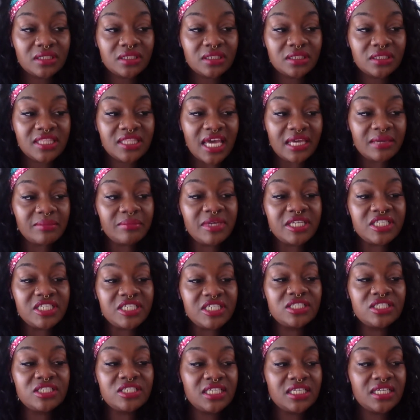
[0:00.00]
they
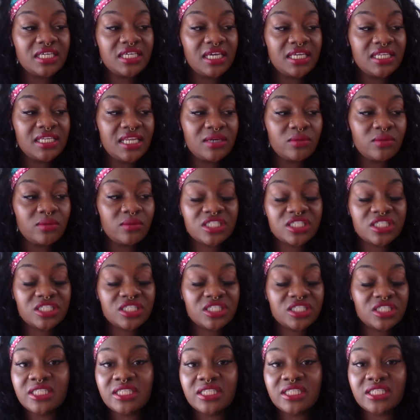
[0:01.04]
mentioned it and it was
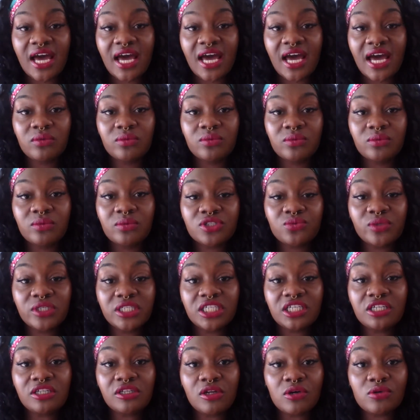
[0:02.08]
someone that was
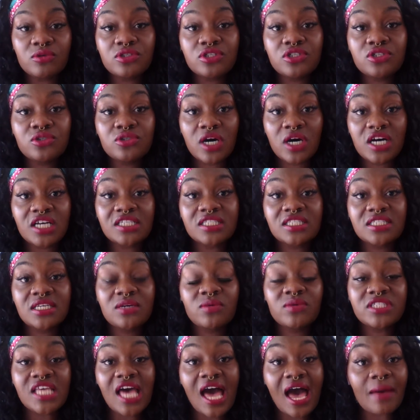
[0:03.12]
really close us. It
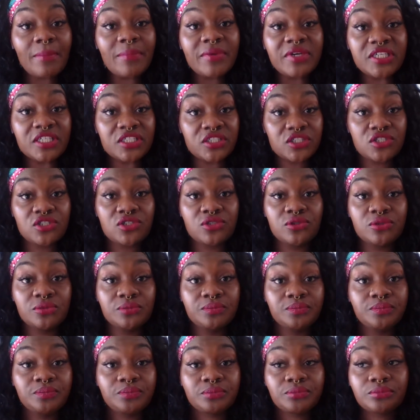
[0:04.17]
was happening to.
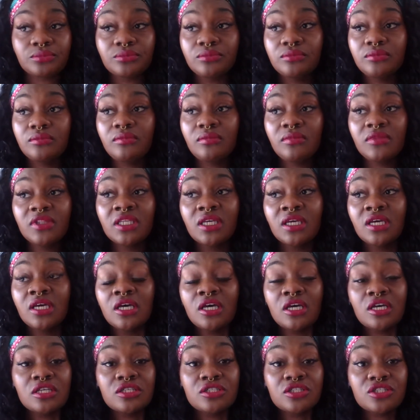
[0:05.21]

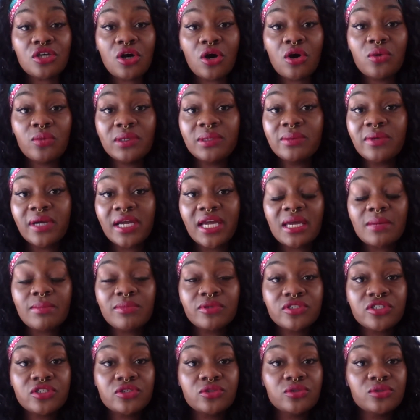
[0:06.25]
So we were
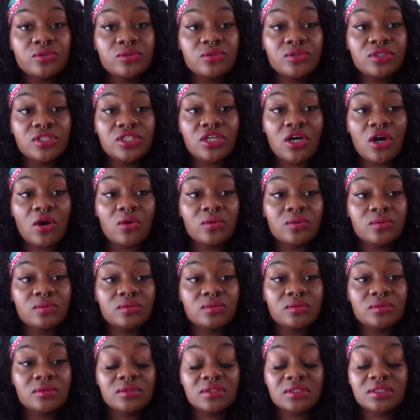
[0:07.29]
able to, you know,
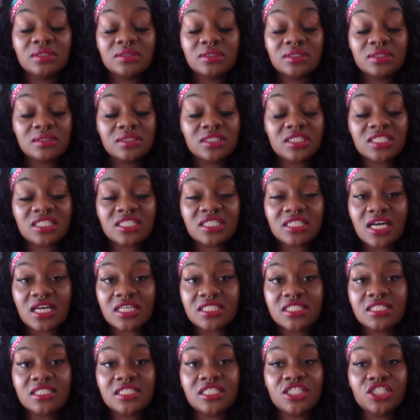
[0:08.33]

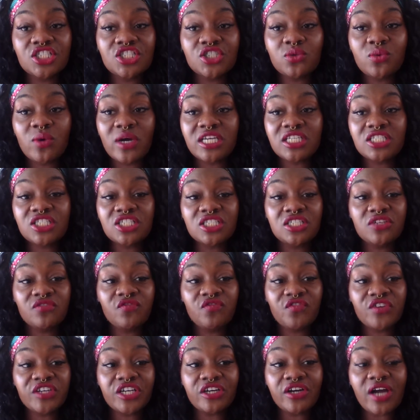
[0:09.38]
discuss the situation and
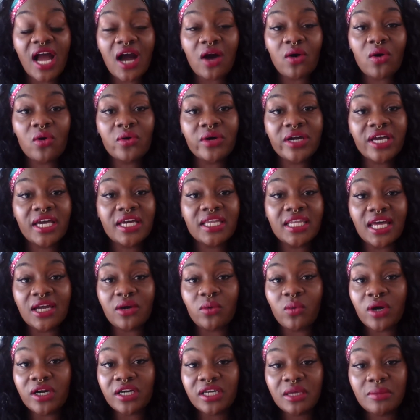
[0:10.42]
figure out, okay,
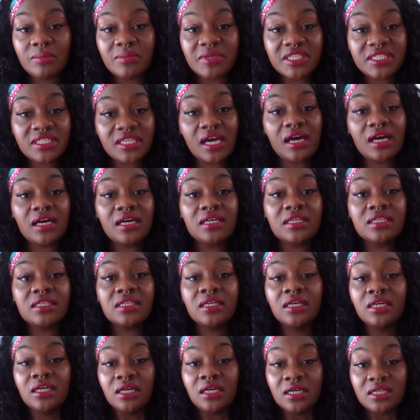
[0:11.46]
like what can be done,
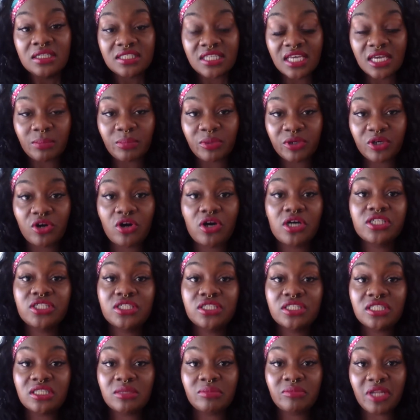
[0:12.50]
take
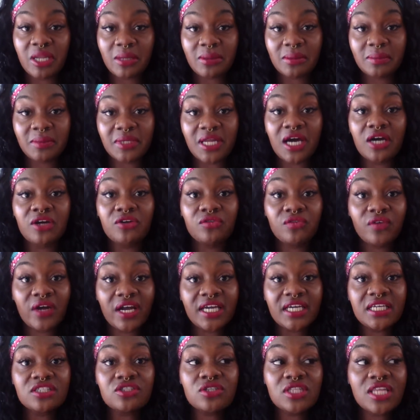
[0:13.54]
precautions and blah, blah, blah.
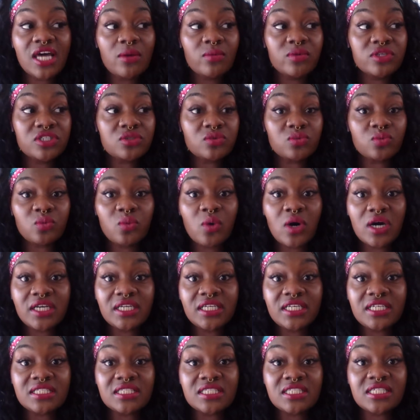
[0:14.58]
Right. So that was one
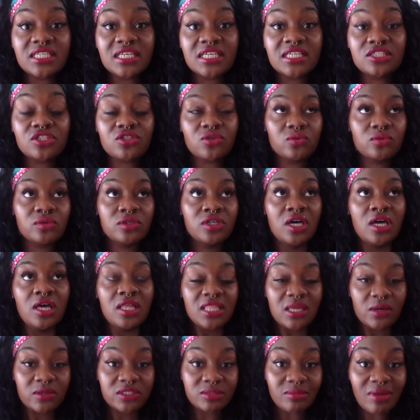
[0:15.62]
incident. So
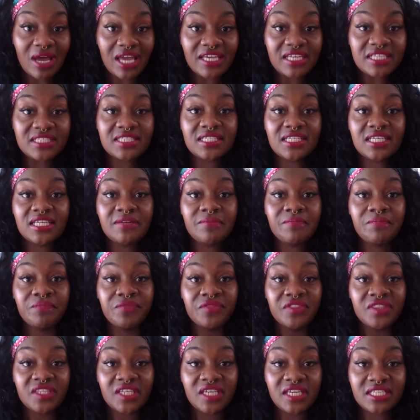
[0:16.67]
that was my incident,
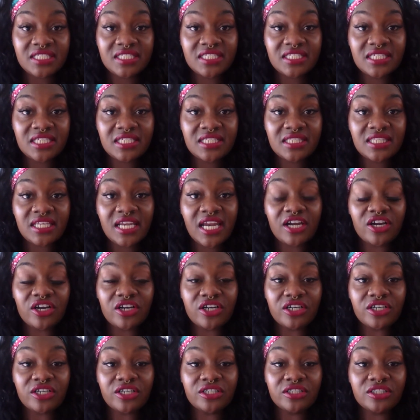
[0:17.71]
the incident that I
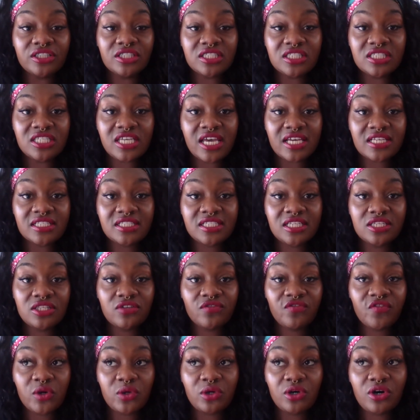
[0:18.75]
heard, the text and the
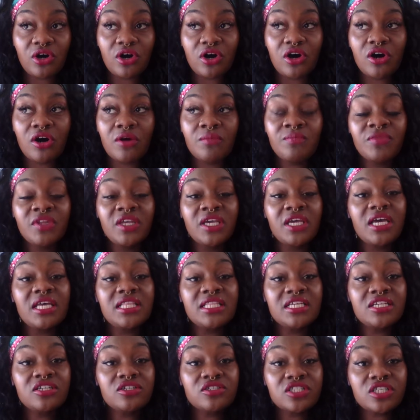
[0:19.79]
phone call. And
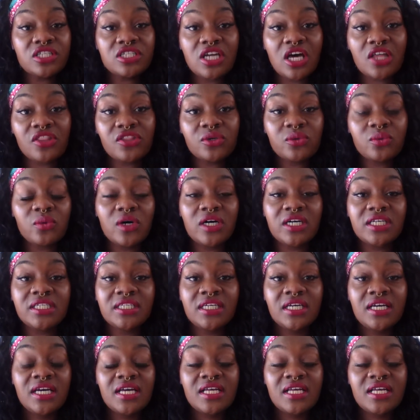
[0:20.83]
then there's another one.